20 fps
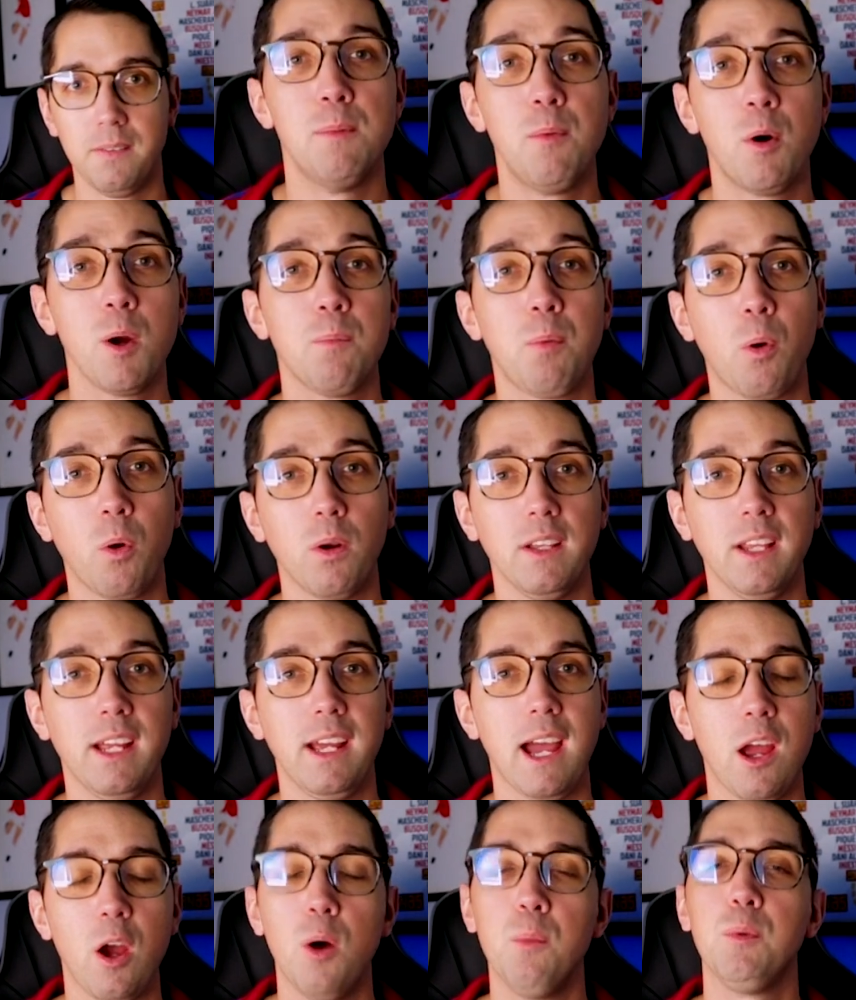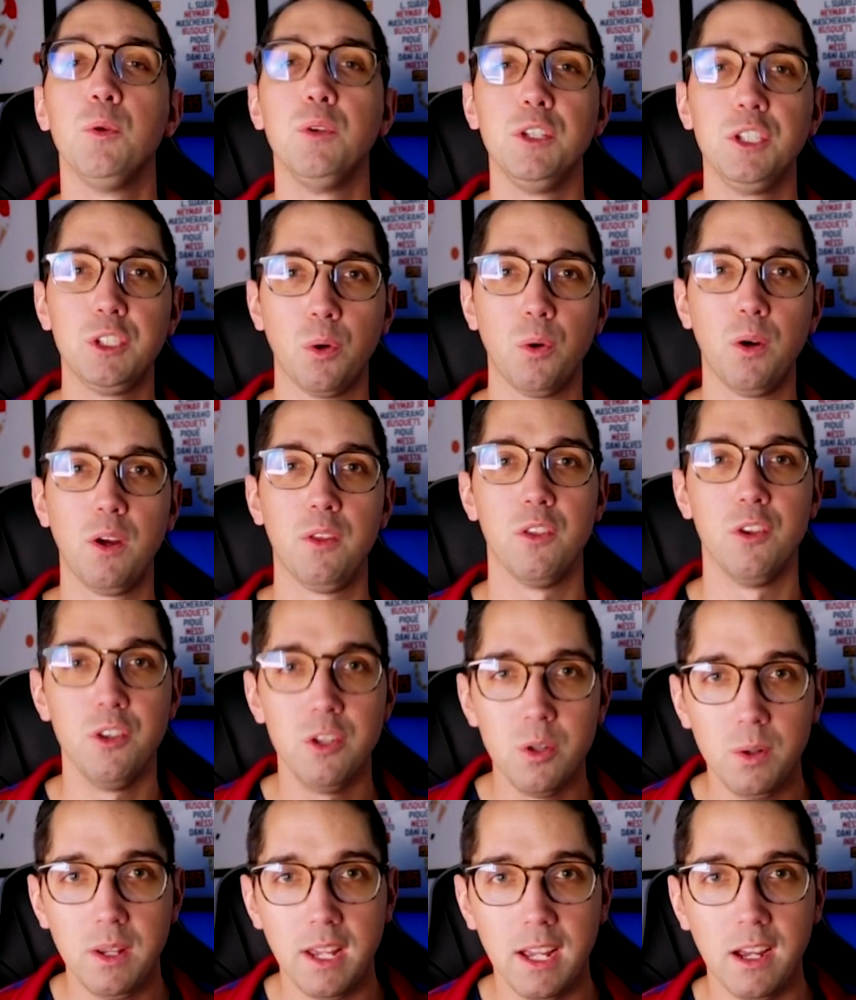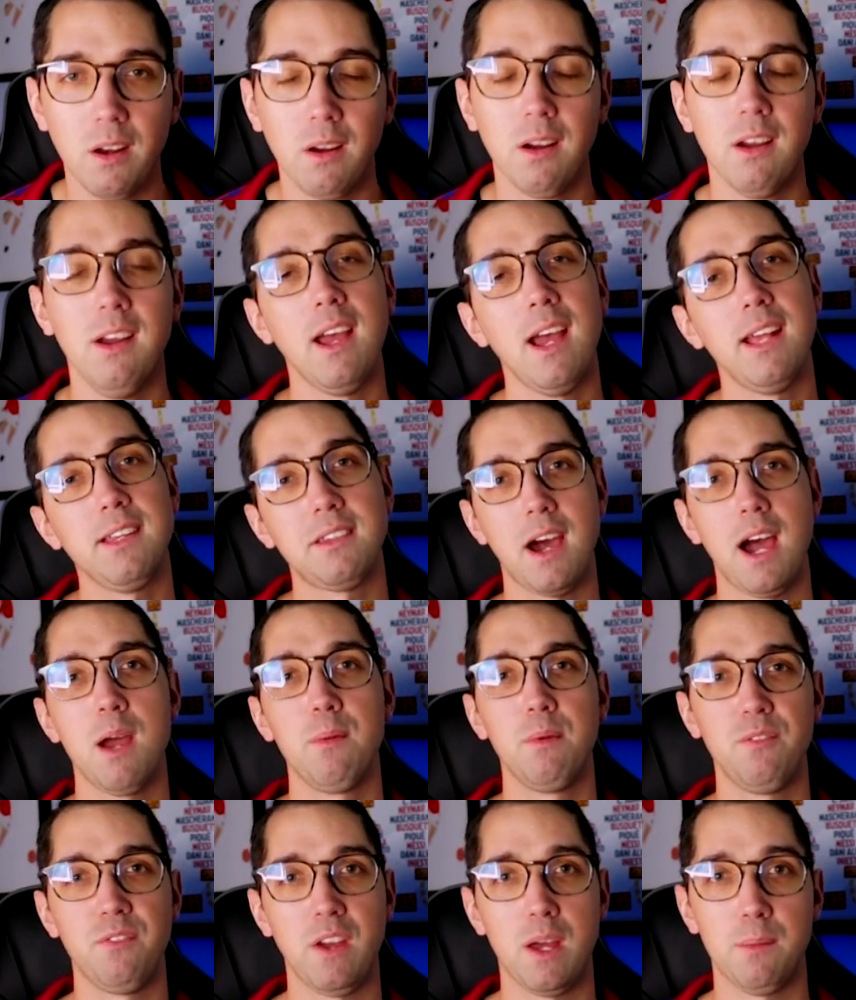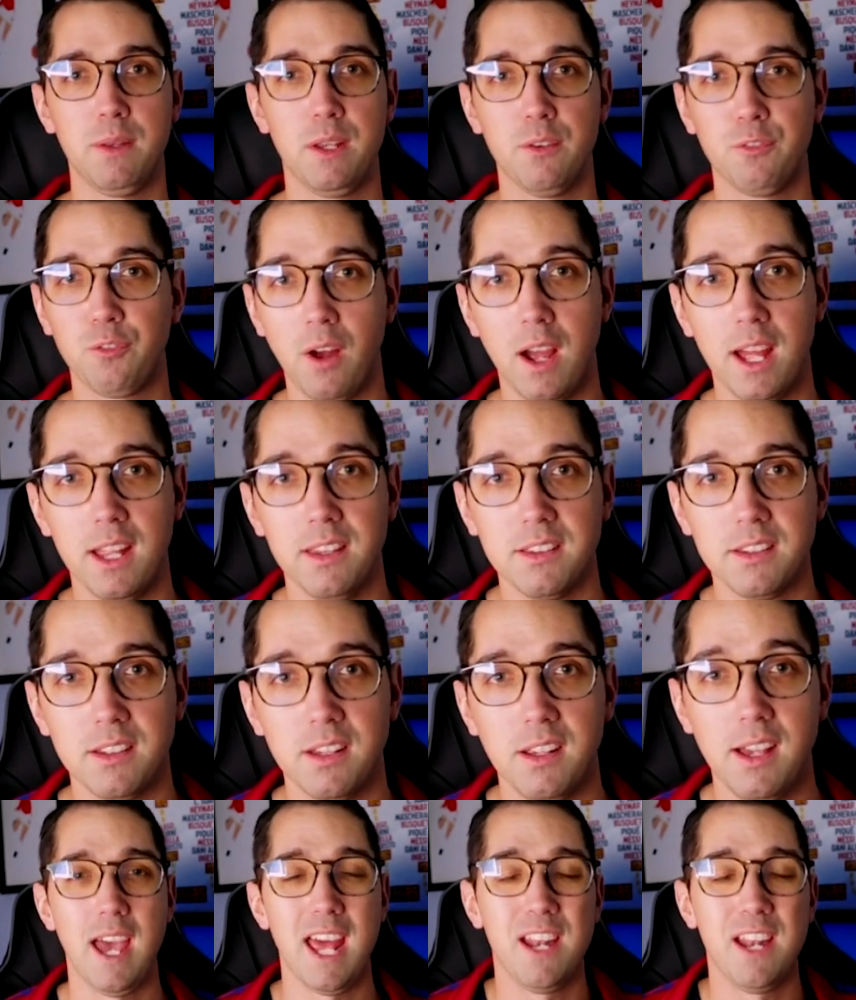But more importantly, I hope you enjoyed the new year and time with family and friends.